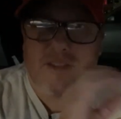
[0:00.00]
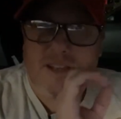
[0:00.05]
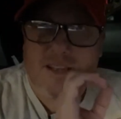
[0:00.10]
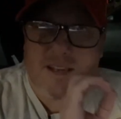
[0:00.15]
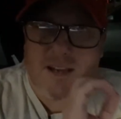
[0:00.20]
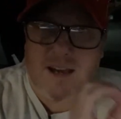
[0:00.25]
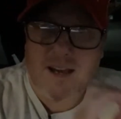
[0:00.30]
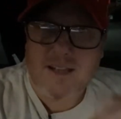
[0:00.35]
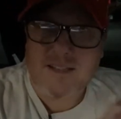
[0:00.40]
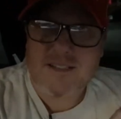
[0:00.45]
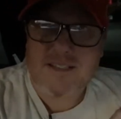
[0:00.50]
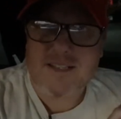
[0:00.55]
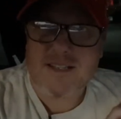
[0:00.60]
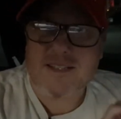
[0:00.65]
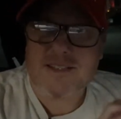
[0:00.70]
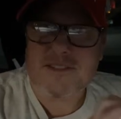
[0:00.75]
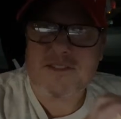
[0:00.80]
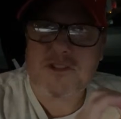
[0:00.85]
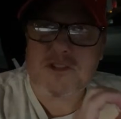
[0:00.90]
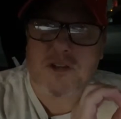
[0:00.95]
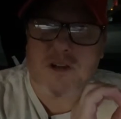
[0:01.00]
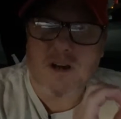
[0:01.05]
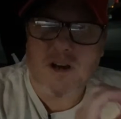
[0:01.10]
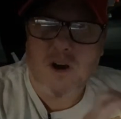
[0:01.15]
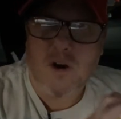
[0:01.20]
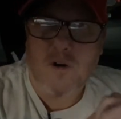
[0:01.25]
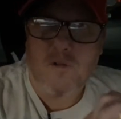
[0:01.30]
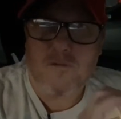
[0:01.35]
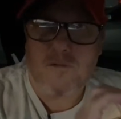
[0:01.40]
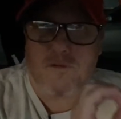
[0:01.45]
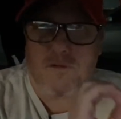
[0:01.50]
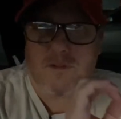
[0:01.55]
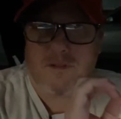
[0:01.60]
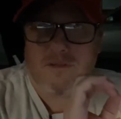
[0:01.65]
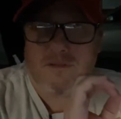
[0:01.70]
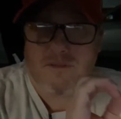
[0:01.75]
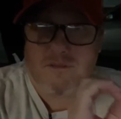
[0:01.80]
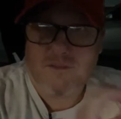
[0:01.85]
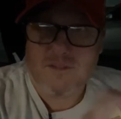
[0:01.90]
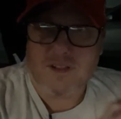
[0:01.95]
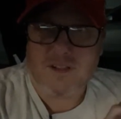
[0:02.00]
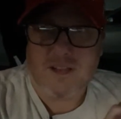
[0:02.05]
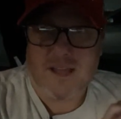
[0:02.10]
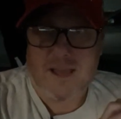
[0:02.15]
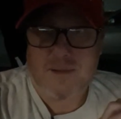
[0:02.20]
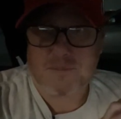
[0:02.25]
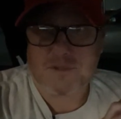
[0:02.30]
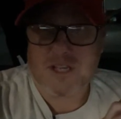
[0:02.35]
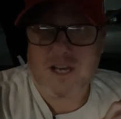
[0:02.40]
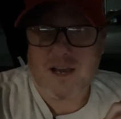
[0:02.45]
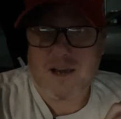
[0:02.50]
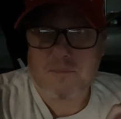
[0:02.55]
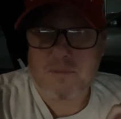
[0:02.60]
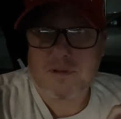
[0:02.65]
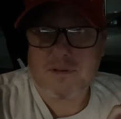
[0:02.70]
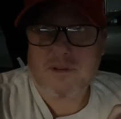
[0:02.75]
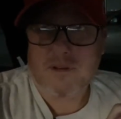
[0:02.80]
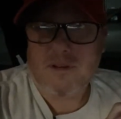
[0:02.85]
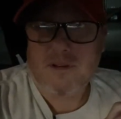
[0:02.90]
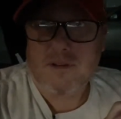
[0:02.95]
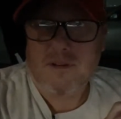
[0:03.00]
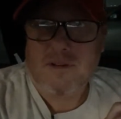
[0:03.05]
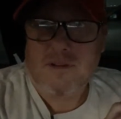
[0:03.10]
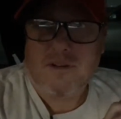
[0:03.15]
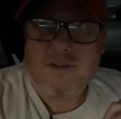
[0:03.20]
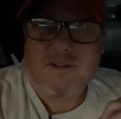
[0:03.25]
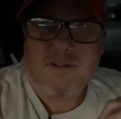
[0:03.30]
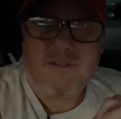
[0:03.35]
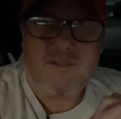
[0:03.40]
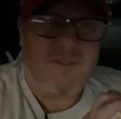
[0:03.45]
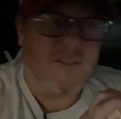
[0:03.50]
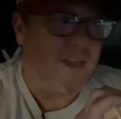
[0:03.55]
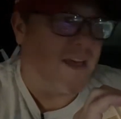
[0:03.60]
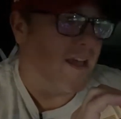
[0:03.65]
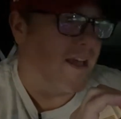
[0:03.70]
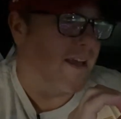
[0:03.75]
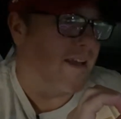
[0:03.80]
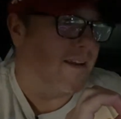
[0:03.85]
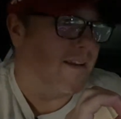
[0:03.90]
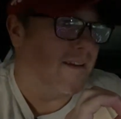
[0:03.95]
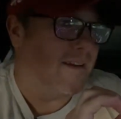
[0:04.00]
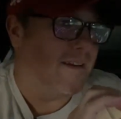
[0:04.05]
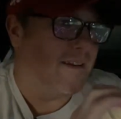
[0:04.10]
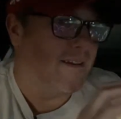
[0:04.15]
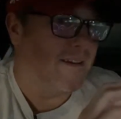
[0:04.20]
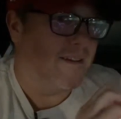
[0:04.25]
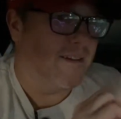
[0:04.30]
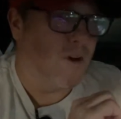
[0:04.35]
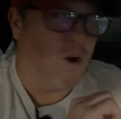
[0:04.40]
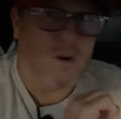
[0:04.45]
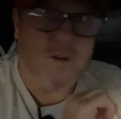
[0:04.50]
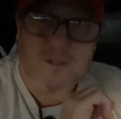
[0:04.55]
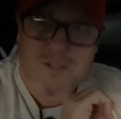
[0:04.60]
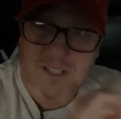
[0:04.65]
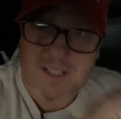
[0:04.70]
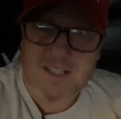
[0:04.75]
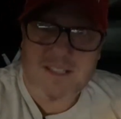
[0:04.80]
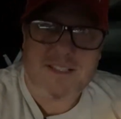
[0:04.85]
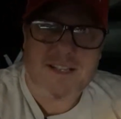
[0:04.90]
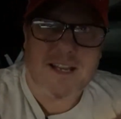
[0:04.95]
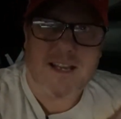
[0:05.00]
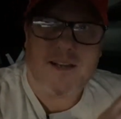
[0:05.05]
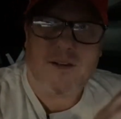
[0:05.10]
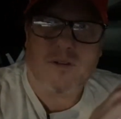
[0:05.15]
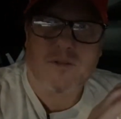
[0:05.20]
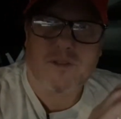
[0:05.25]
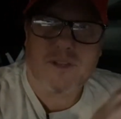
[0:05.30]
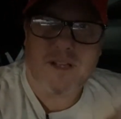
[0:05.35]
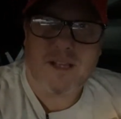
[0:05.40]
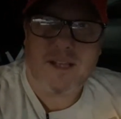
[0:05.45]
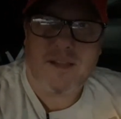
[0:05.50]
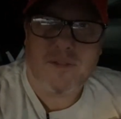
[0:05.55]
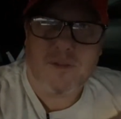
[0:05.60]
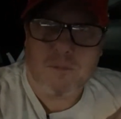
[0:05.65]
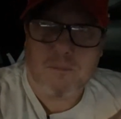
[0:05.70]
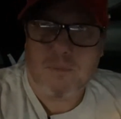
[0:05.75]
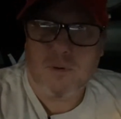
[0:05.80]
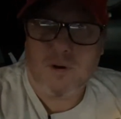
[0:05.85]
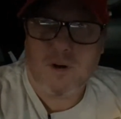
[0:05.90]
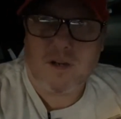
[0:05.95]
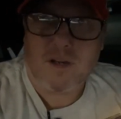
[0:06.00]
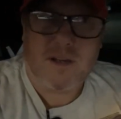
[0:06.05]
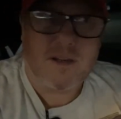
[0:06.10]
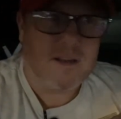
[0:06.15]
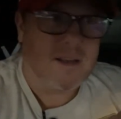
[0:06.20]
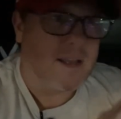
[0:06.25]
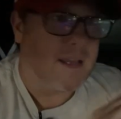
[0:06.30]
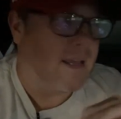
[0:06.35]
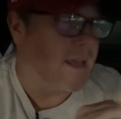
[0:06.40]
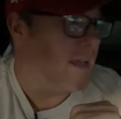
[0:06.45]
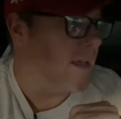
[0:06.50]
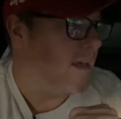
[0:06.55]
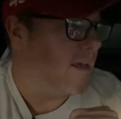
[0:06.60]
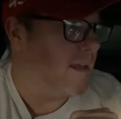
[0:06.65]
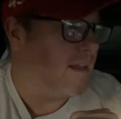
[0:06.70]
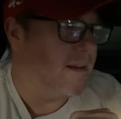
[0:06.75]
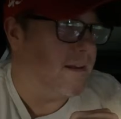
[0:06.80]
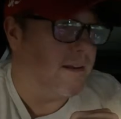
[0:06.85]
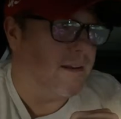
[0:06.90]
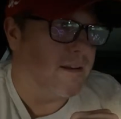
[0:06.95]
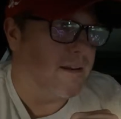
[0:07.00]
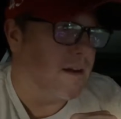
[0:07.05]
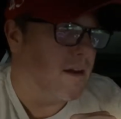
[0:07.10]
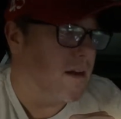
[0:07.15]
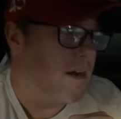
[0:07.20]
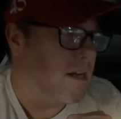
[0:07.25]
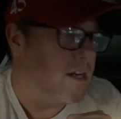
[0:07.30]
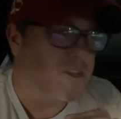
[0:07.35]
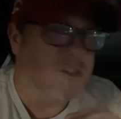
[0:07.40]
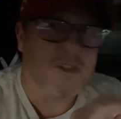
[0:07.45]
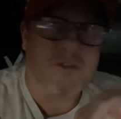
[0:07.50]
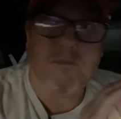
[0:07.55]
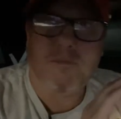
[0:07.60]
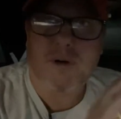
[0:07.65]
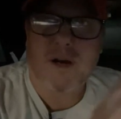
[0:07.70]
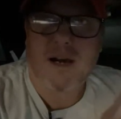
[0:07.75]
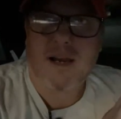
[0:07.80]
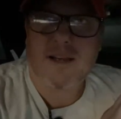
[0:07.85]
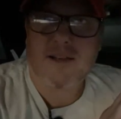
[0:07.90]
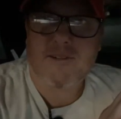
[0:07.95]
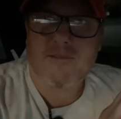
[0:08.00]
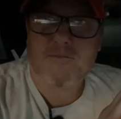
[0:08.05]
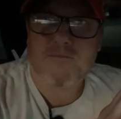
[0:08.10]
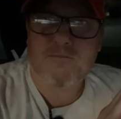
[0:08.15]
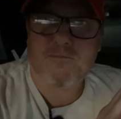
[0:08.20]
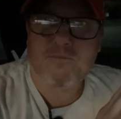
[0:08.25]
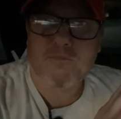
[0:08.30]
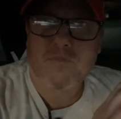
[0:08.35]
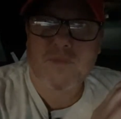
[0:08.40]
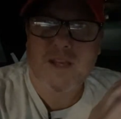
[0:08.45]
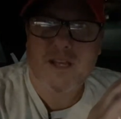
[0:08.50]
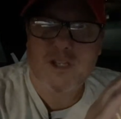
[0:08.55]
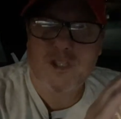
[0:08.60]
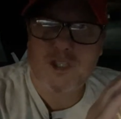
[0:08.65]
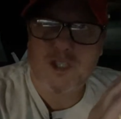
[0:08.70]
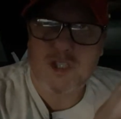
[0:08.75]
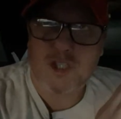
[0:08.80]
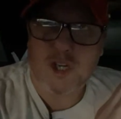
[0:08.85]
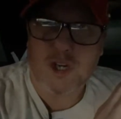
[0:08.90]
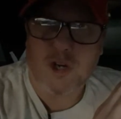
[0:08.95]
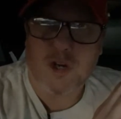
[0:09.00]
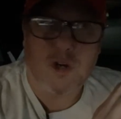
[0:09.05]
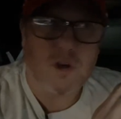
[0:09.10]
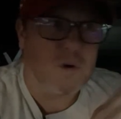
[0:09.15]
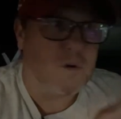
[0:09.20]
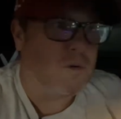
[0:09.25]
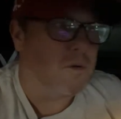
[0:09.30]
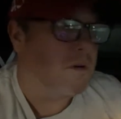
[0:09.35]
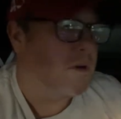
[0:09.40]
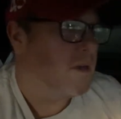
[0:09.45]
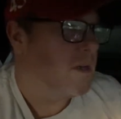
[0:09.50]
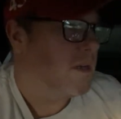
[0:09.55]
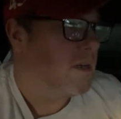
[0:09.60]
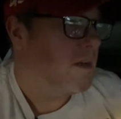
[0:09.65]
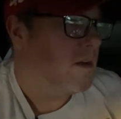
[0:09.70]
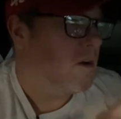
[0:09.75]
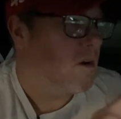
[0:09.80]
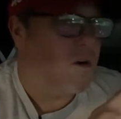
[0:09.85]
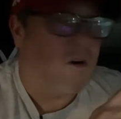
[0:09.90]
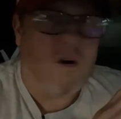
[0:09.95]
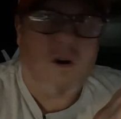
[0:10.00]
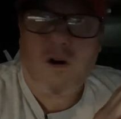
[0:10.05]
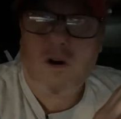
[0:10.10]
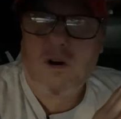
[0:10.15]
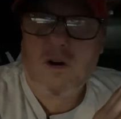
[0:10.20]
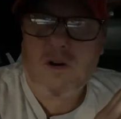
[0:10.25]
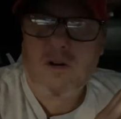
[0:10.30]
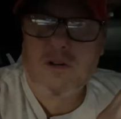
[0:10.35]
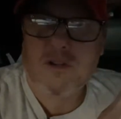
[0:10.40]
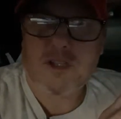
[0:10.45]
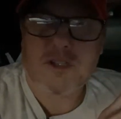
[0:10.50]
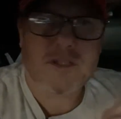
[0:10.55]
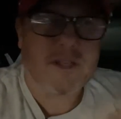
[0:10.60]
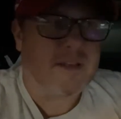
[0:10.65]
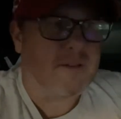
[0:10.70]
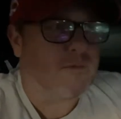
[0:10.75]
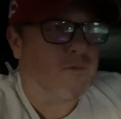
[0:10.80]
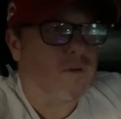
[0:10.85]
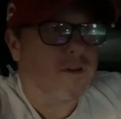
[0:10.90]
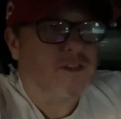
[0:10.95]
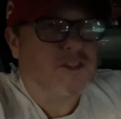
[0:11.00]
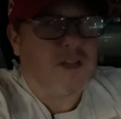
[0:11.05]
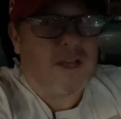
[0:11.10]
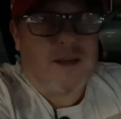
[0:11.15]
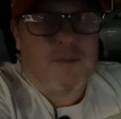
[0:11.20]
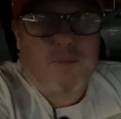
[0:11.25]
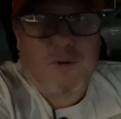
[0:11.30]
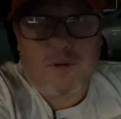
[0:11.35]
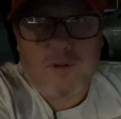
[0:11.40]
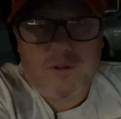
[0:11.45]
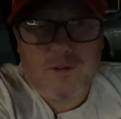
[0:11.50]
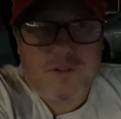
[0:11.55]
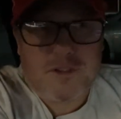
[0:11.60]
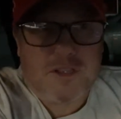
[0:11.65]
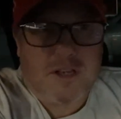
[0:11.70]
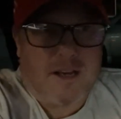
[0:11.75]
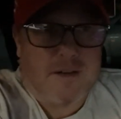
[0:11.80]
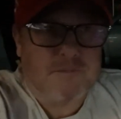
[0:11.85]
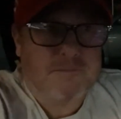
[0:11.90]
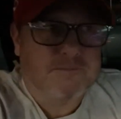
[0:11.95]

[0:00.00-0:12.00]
the contents of the laptop that are detailed in the book. And Hunter Biden and Joe are just, like, for example, there's